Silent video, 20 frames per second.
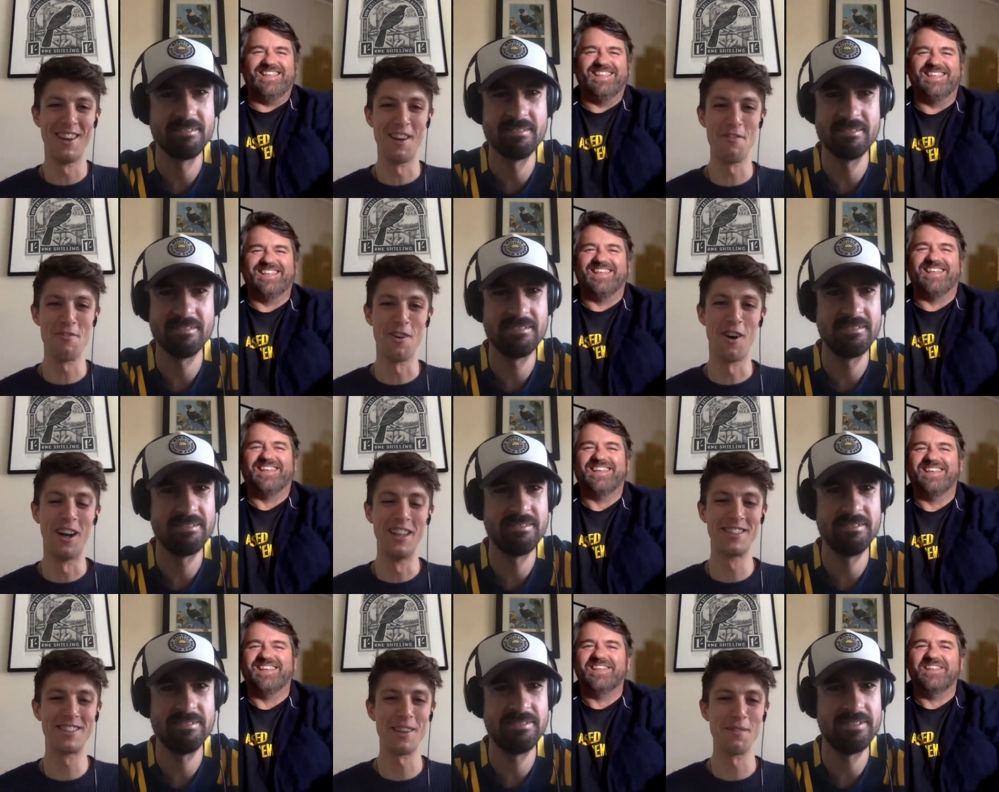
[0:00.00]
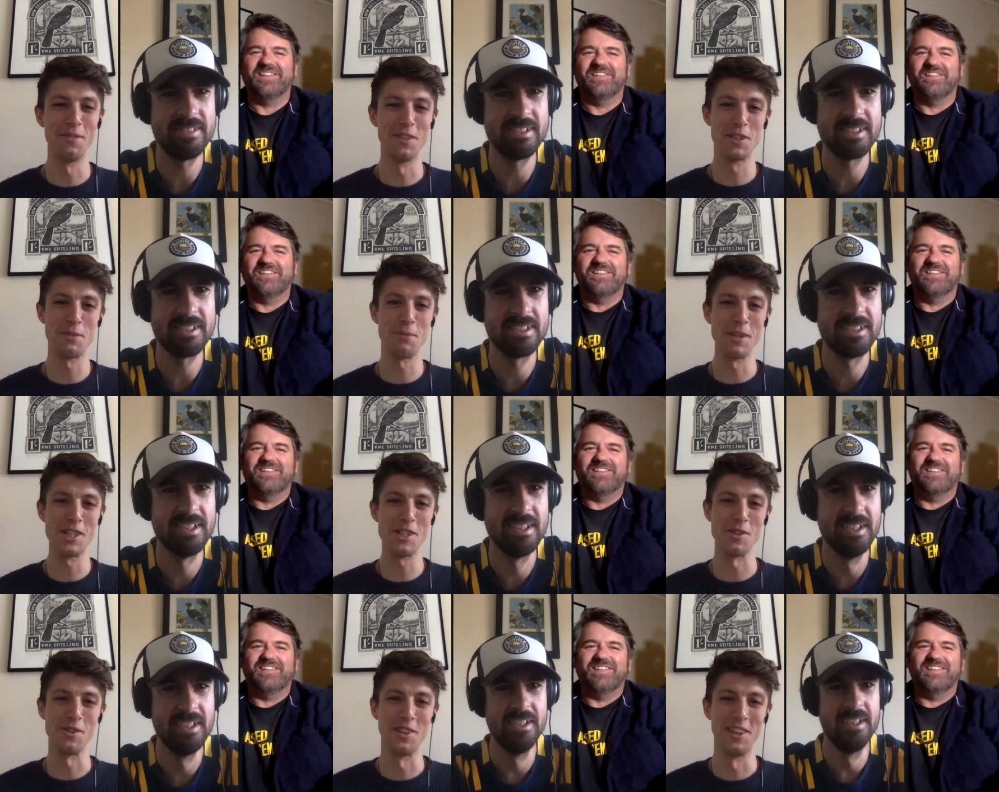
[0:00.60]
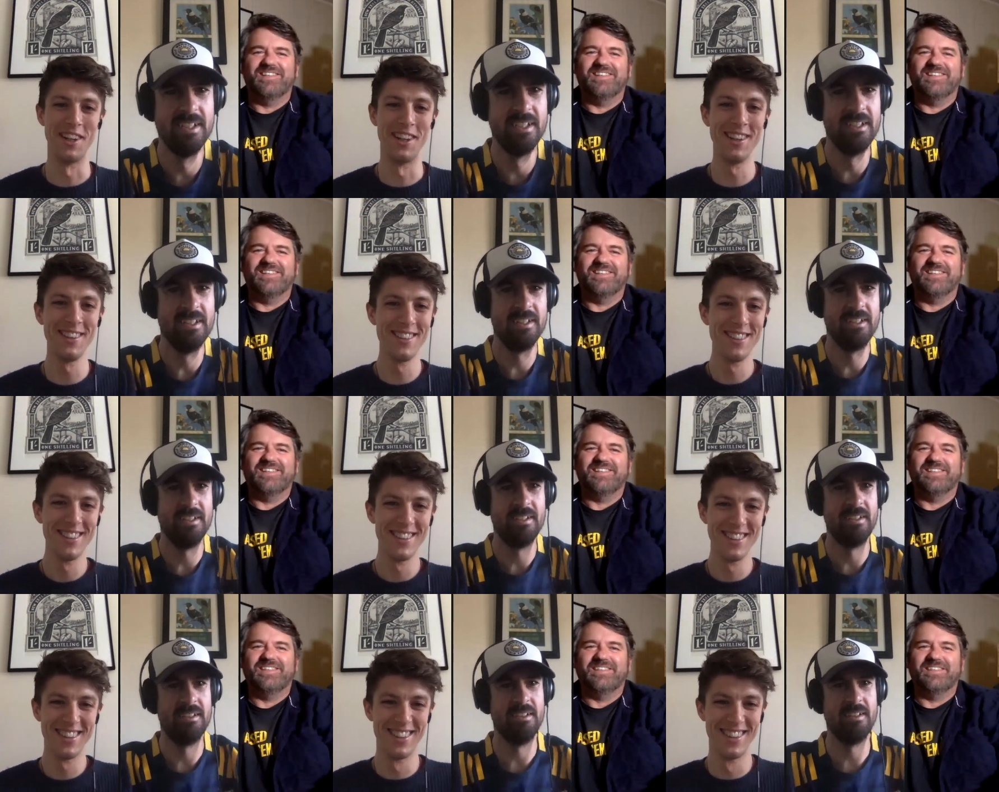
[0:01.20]
Speaker 1: you find something
Speaker 2: special, you know.
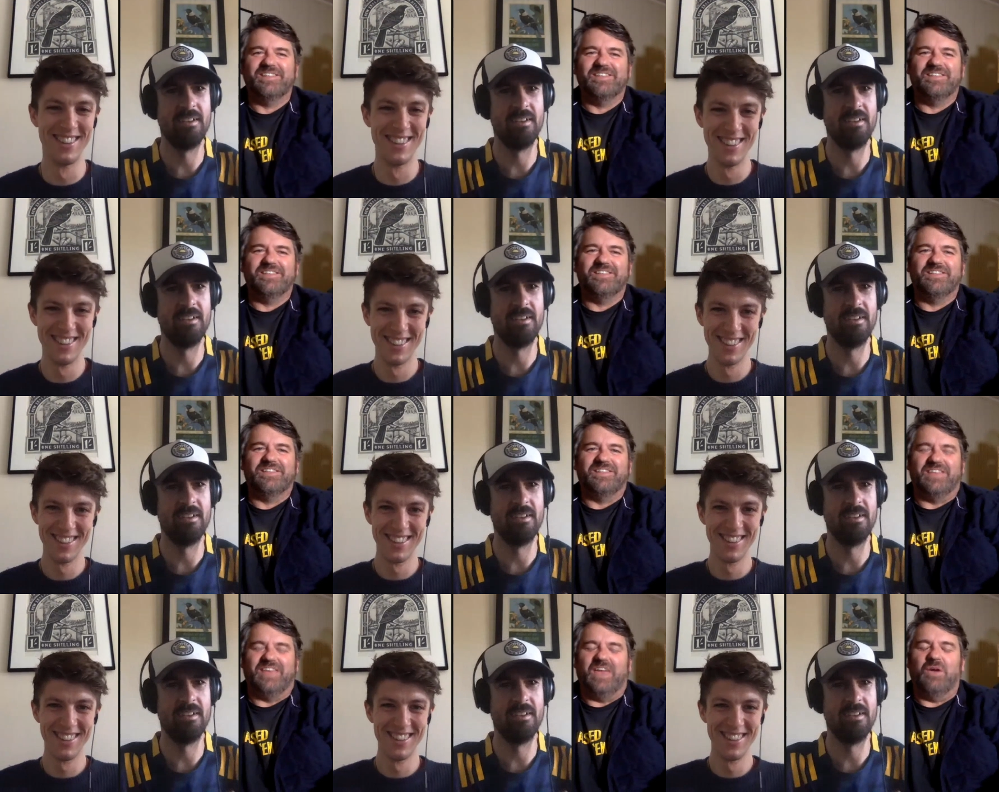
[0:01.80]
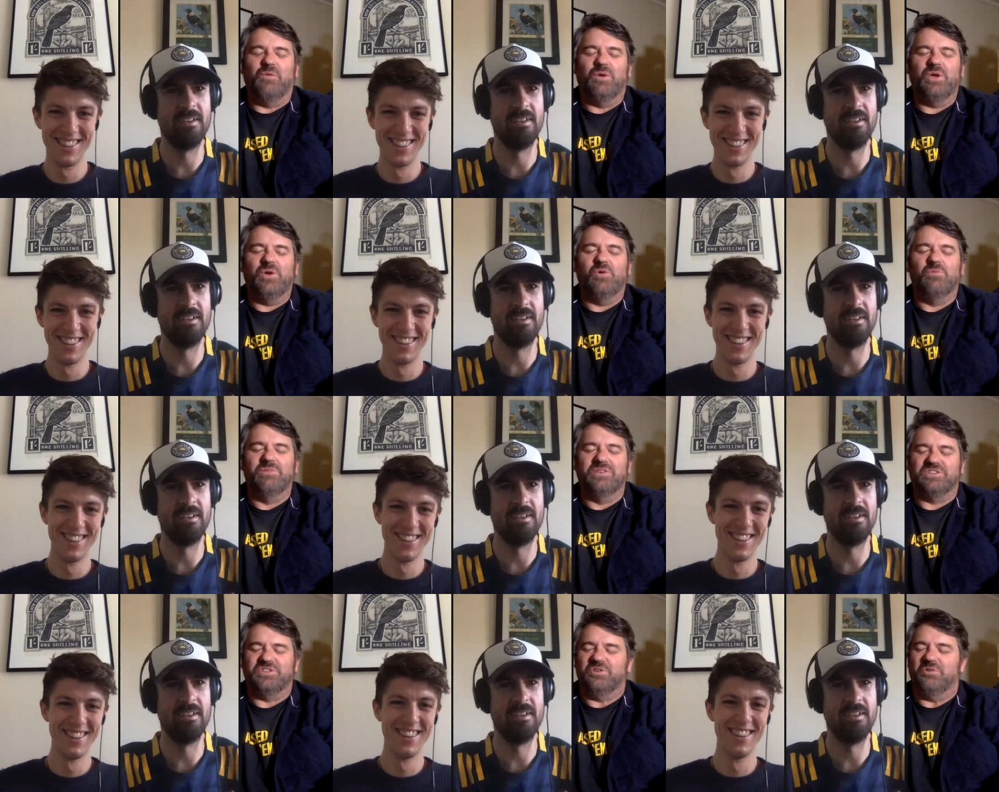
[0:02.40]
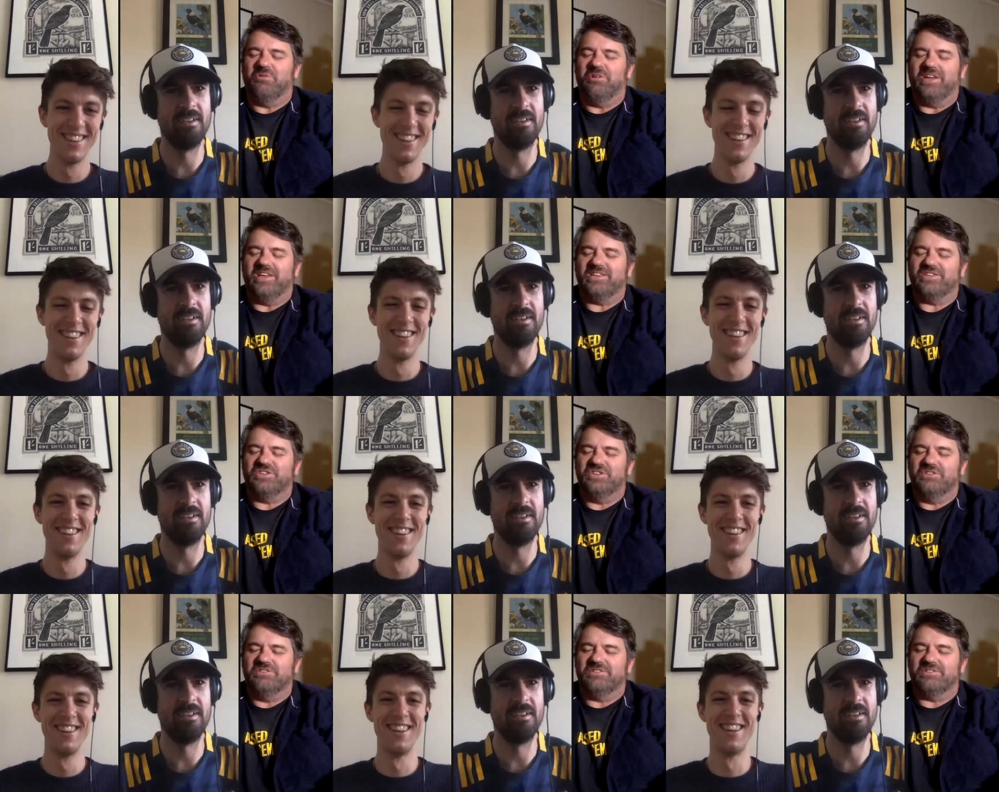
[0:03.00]
yeah, we all miss your
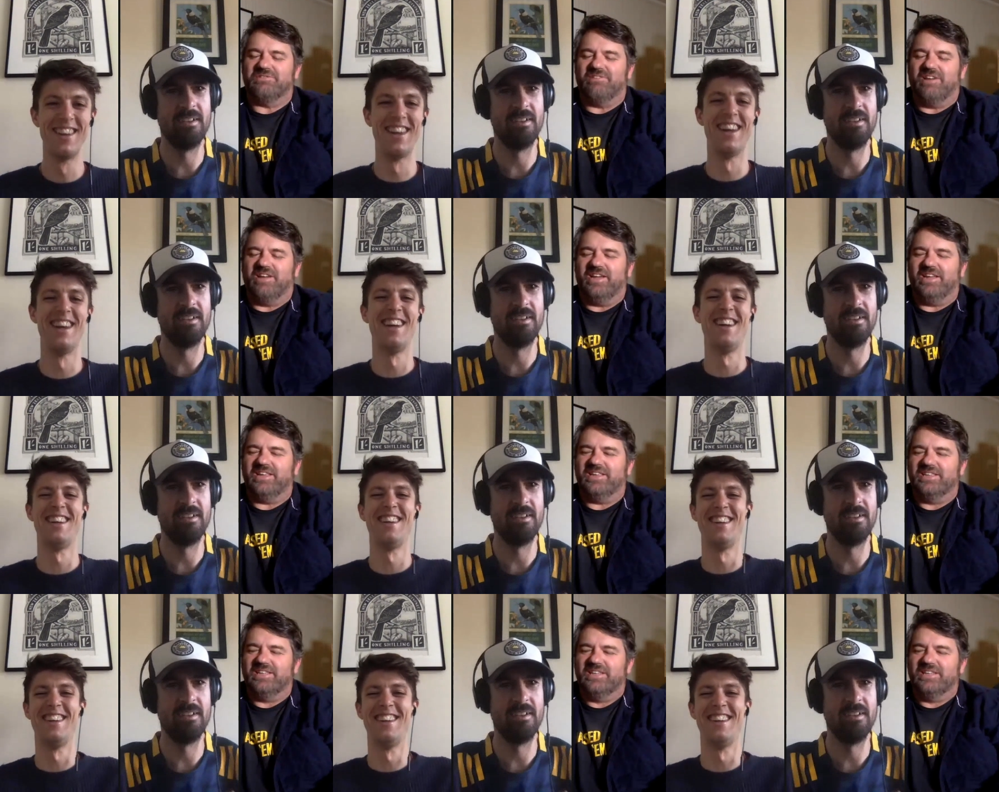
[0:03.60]
ex. She was great.